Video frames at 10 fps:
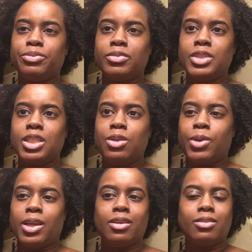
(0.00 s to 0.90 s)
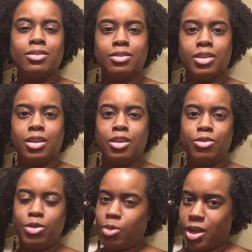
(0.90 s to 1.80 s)
anyway, thank you for
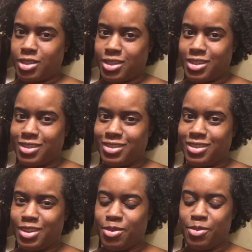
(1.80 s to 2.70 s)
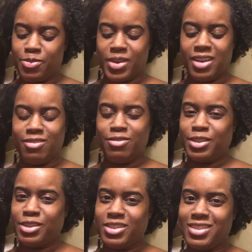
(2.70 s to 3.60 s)
watching my
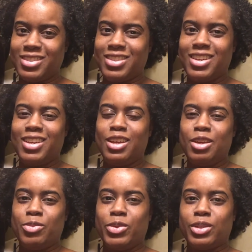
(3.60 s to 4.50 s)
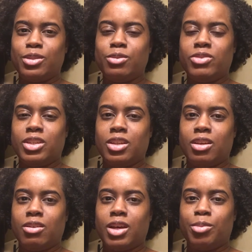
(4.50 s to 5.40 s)
first booktube
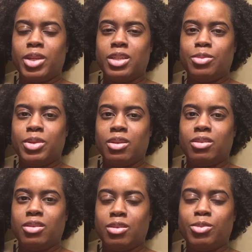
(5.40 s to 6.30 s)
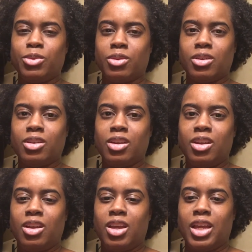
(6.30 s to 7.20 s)
video. I plan to be on here more,
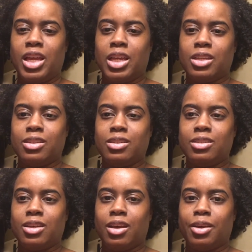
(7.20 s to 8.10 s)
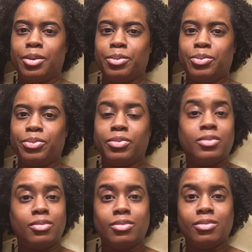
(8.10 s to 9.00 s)
and
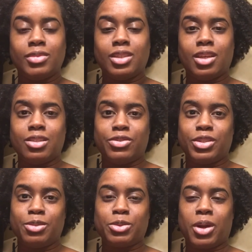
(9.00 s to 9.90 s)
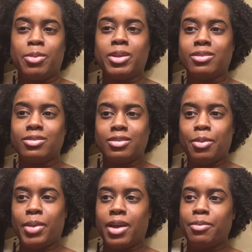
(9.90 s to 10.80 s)
thanks for subscribing.
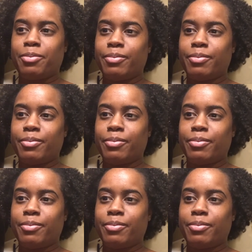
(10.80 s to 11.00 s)
Bye.